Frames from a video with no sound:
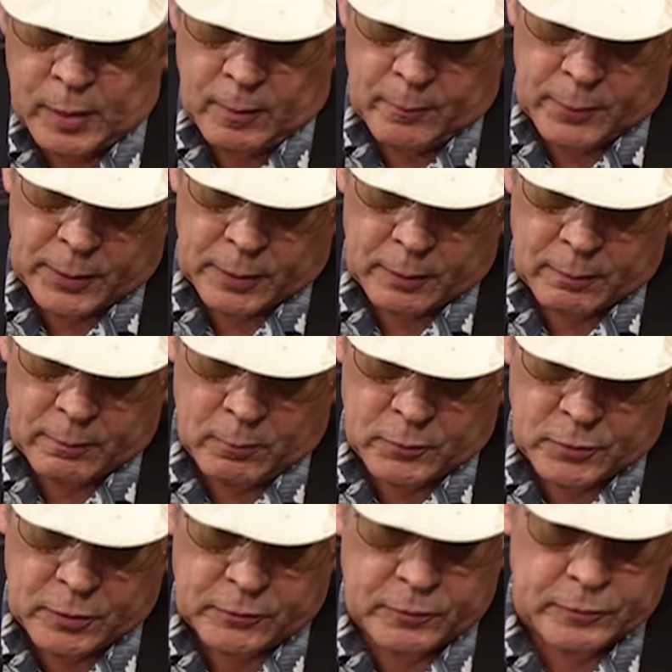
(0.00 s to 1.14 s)
But
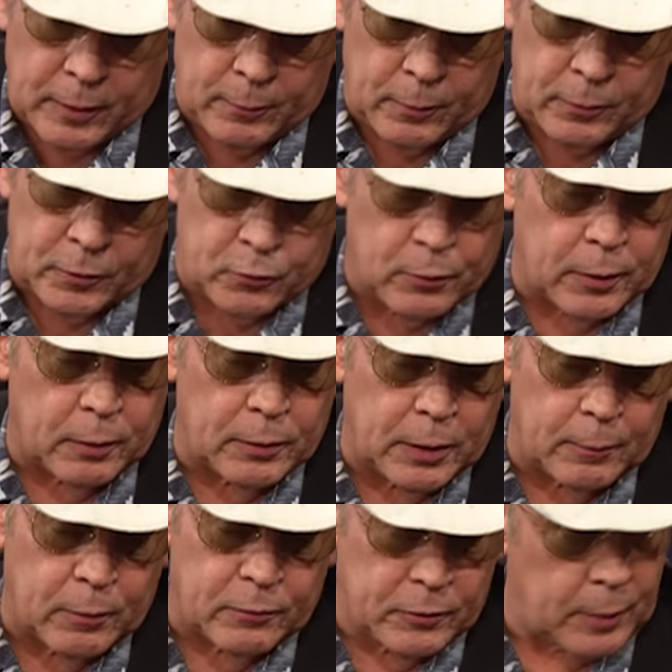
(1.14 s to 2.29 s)
just as I pulled the trigger,
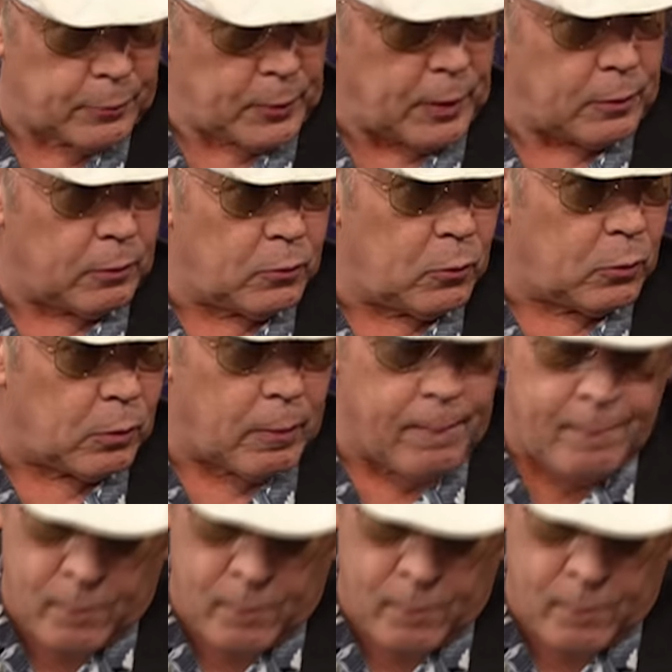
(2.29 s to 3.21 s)
Deborah stepped out her door,